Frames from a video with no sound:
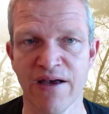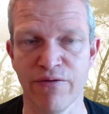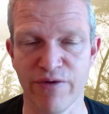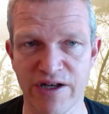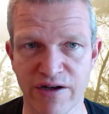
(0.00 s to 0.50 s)

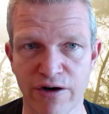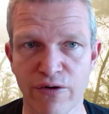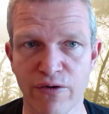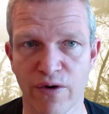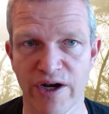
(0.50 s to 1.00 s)
We
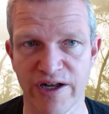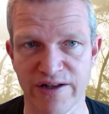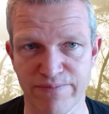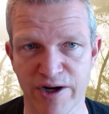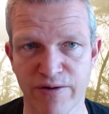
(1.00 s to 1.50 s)
know
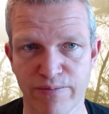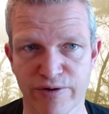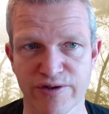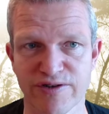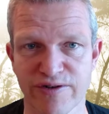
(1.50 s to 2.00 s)
in
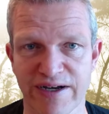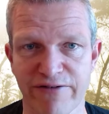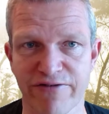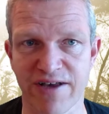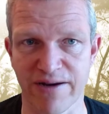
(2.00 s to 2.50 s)
PowerPoint you
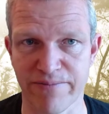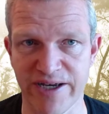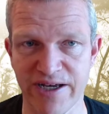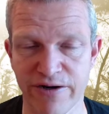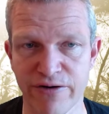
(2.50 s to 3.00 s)
have
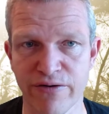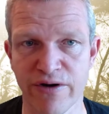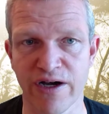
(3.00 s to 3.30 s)
Cameo,